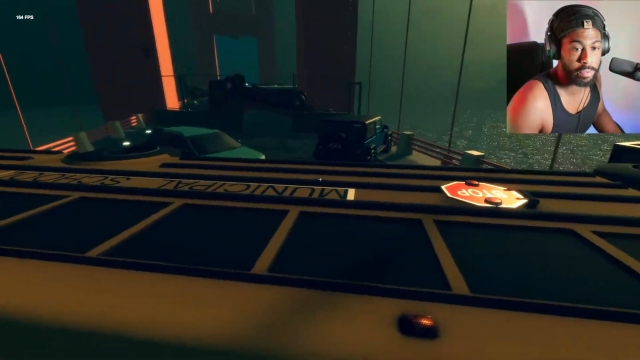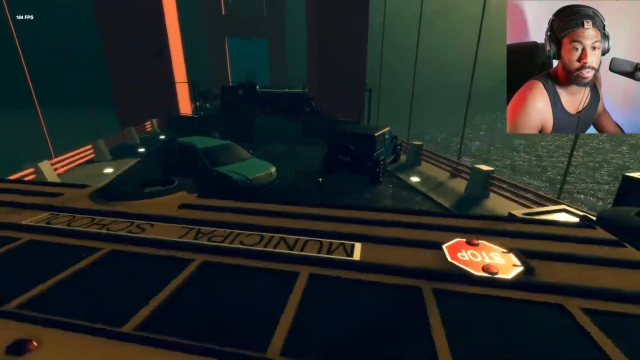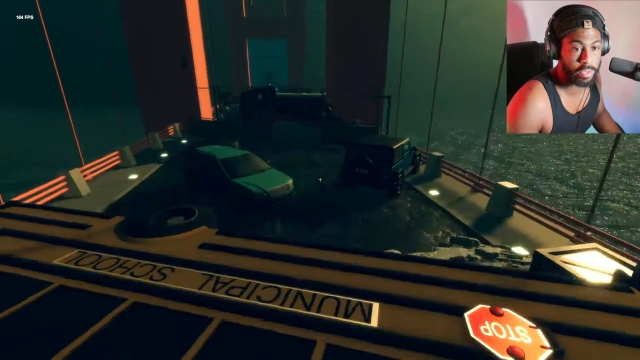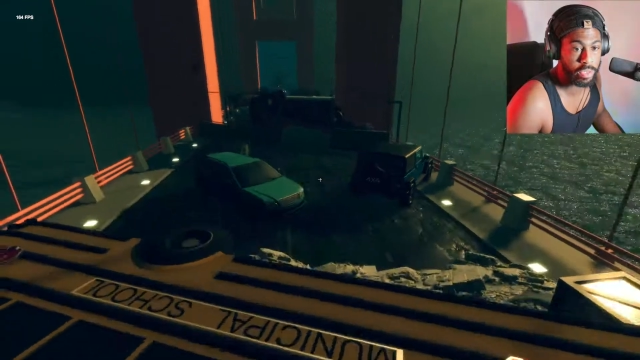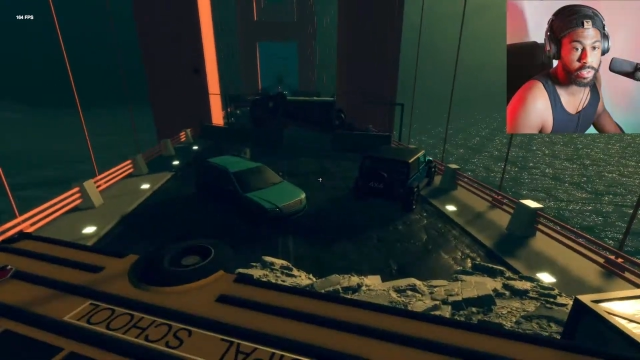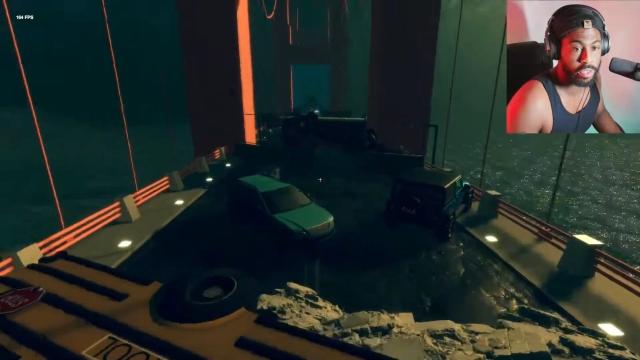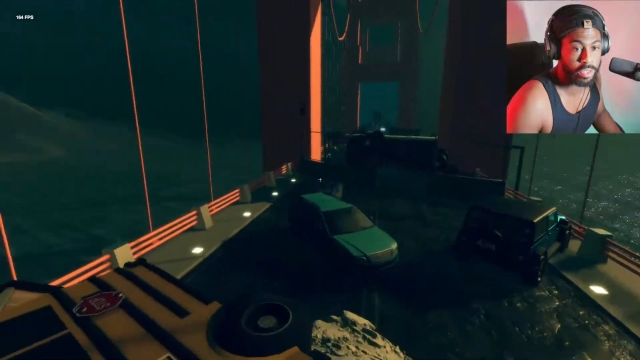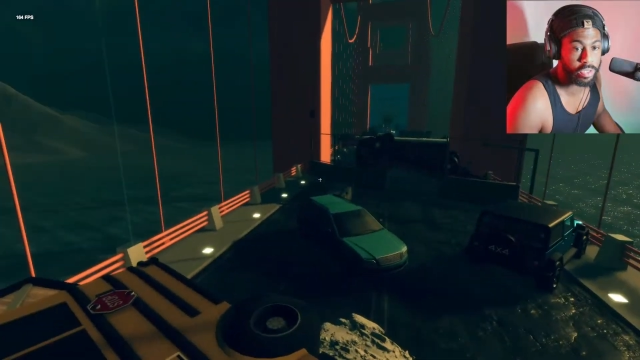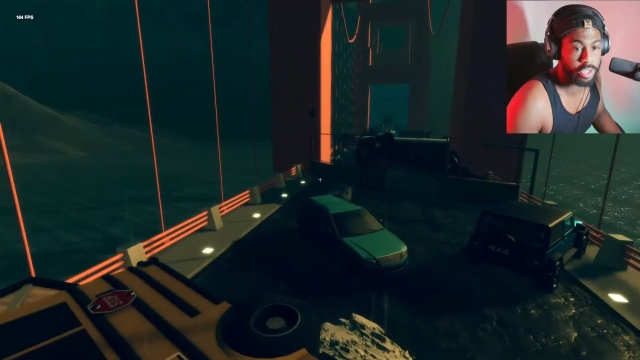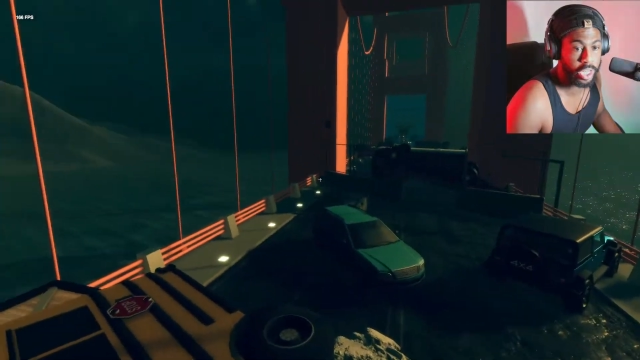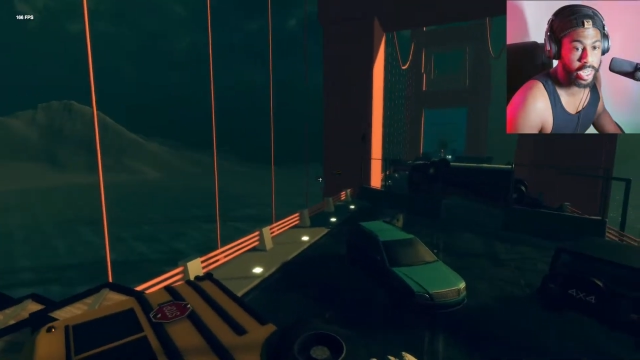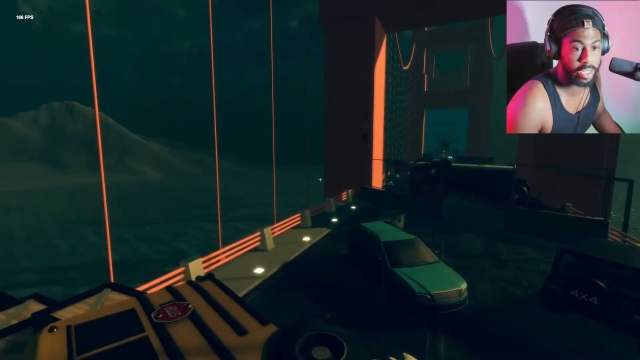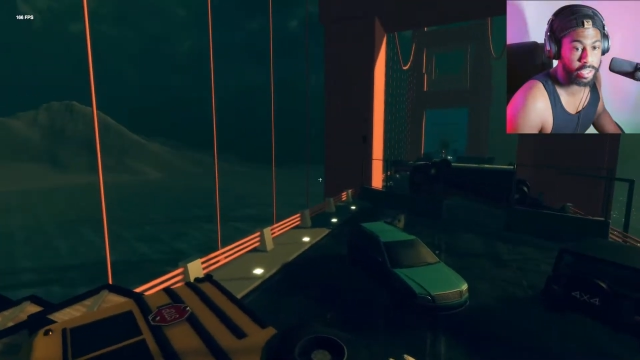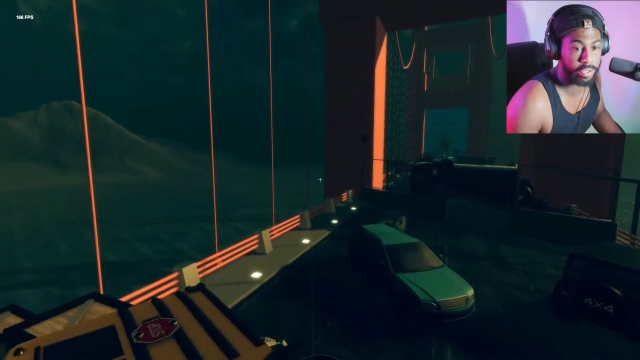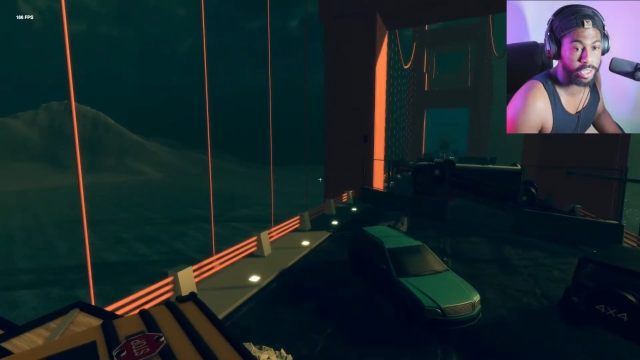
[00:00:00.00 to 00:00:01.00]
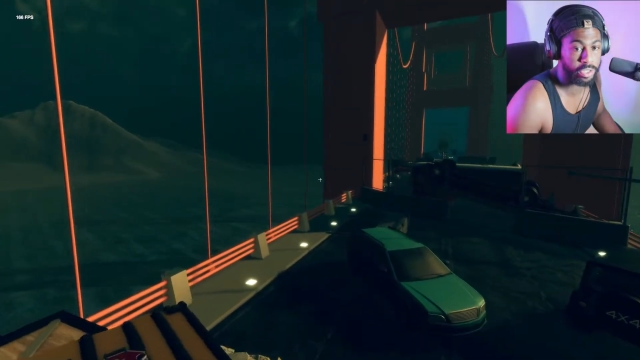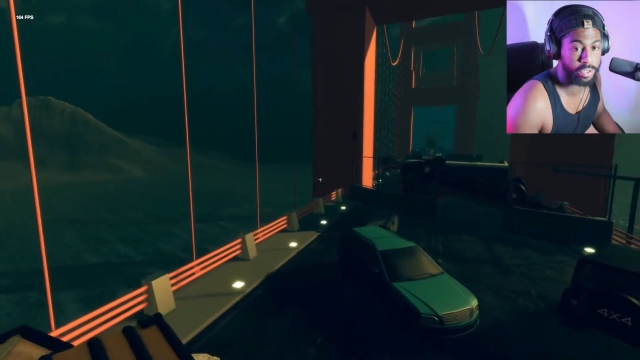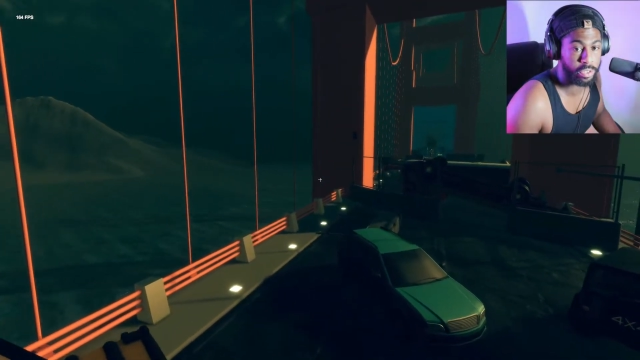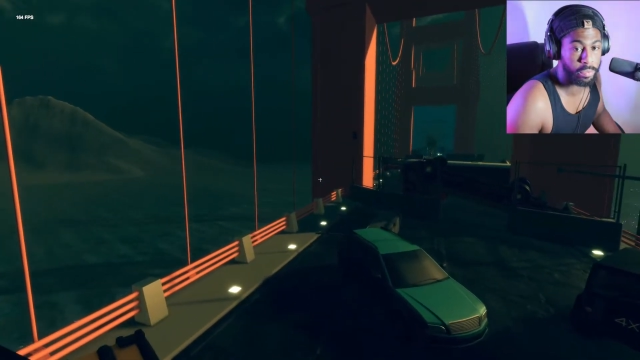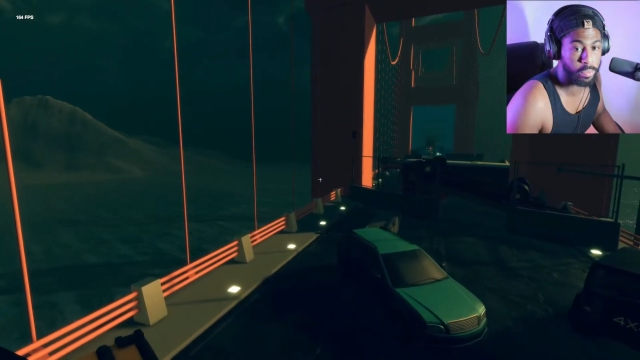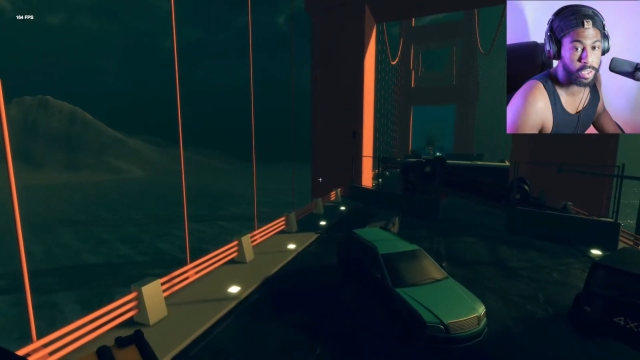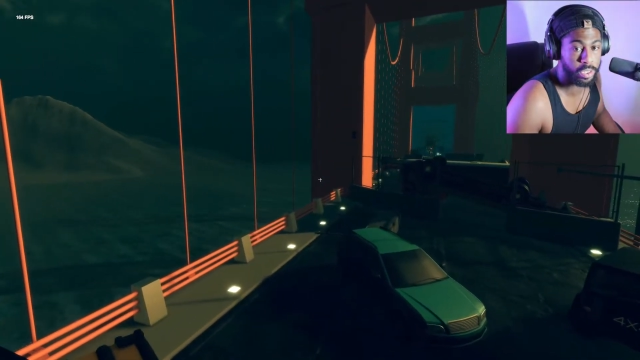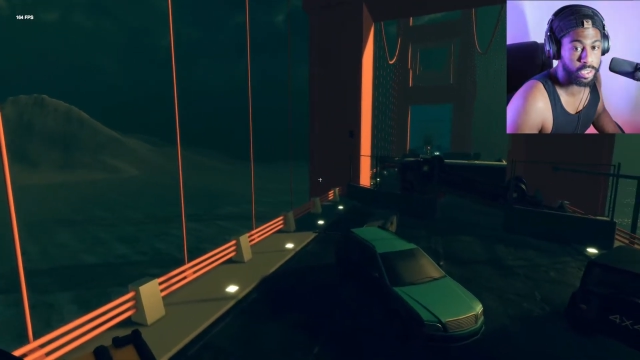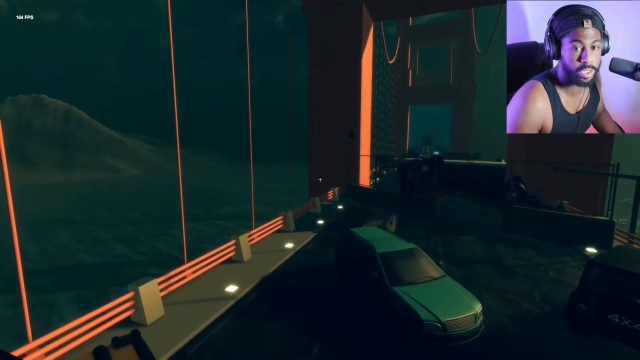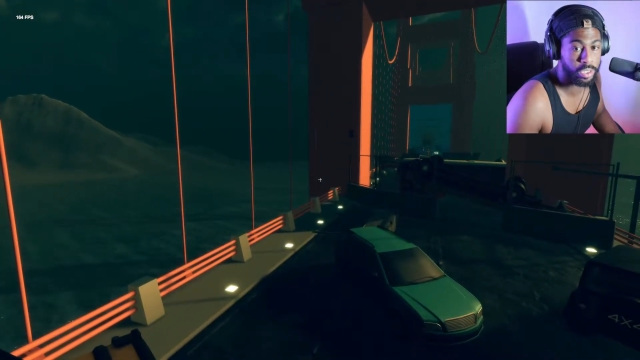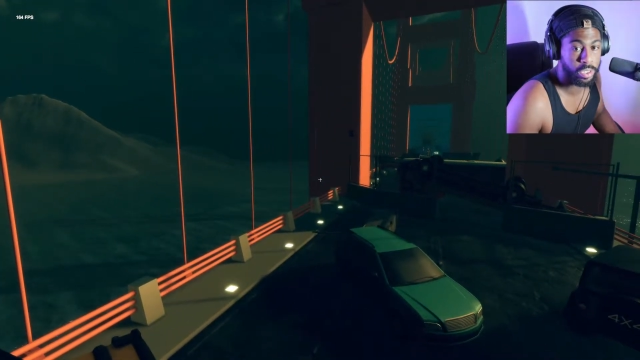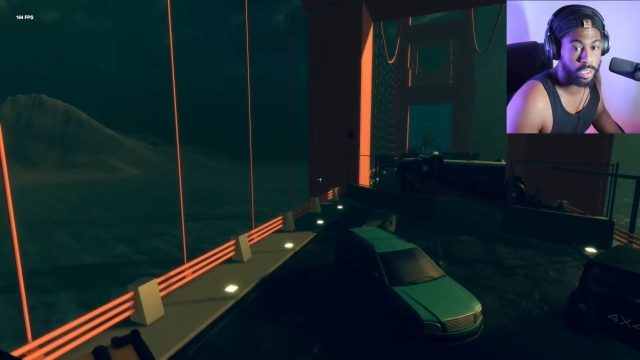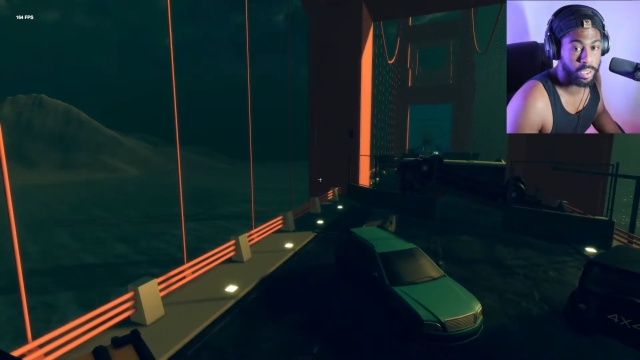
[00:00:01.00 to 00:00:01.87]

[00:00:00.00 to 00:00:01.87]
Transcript: you know, this giant creature on the bridge.